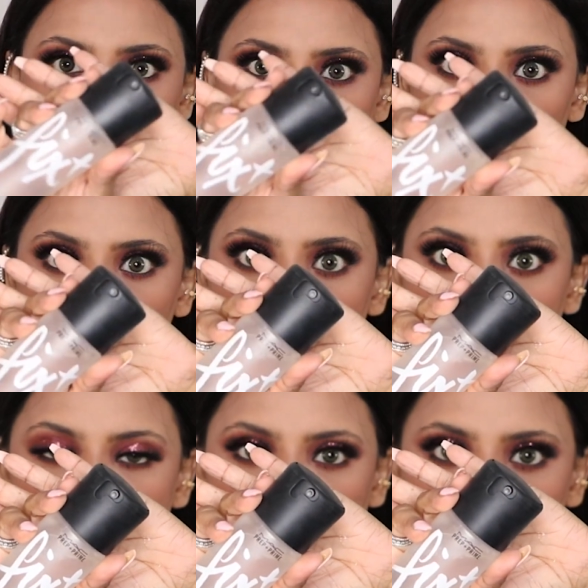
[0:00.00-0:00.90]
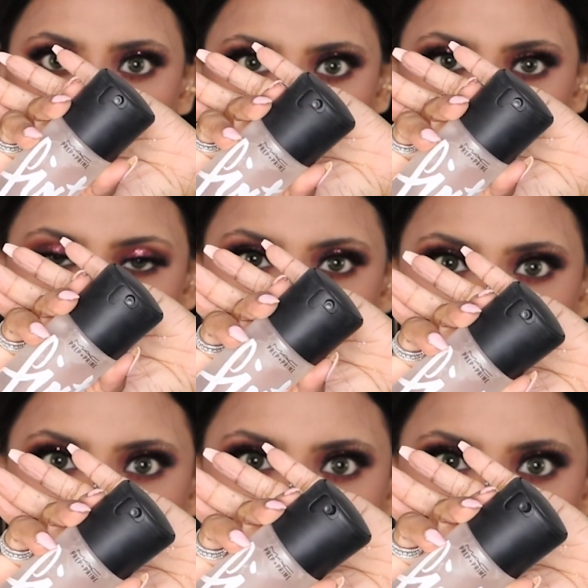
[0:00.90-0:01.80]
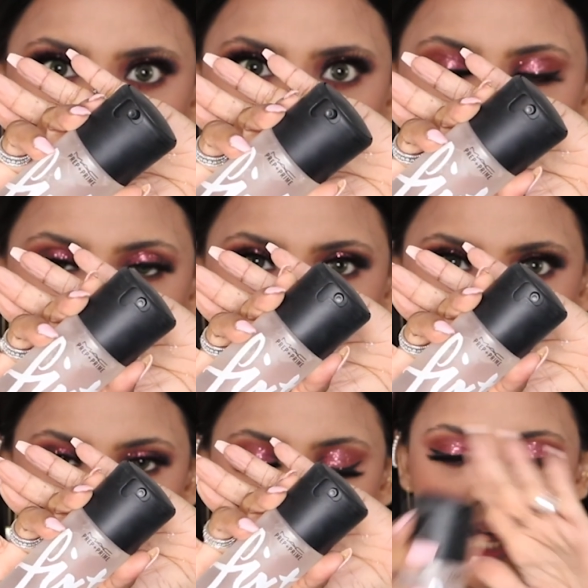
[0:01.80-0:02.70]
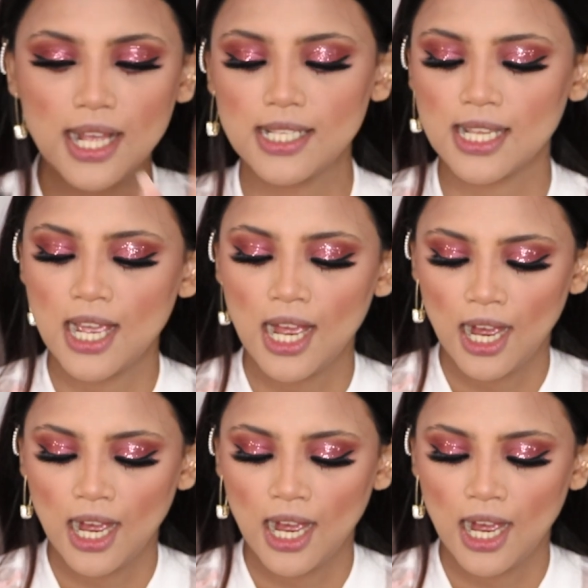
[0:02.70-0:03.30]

the MAC Prep and Prime Fix Plus.